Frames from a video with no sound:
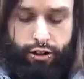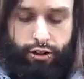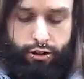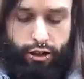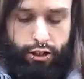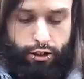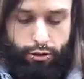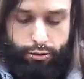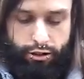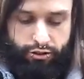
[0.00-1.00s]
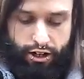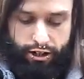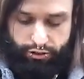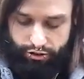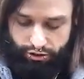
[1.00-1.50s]
stated, but it's
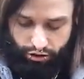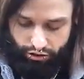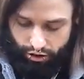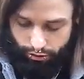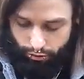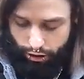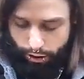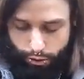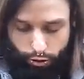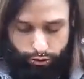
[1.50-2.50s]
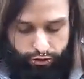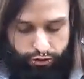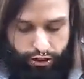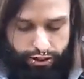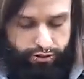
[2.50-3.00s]
nice because there's not a whole lot of
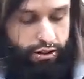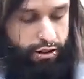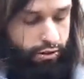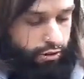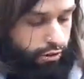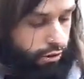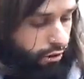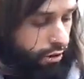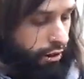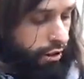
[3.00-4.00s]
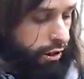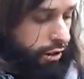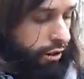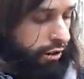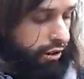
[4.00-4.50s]
parts. That's it. And
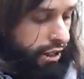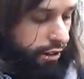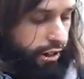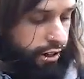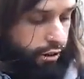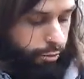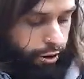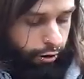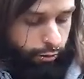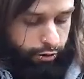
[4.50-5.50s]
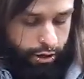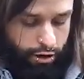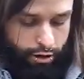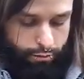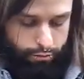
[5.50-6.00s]
then you can take out the inner barrel with the
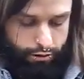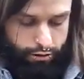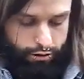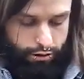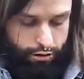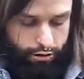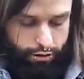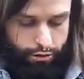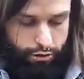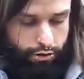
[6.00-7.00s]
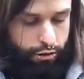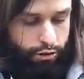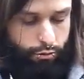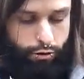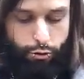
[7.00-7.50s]
hop,
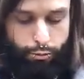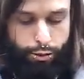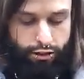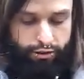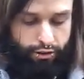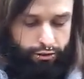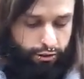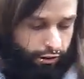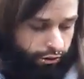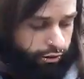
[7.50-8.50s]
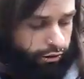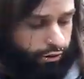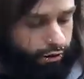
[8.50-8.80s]
one whole piece like this.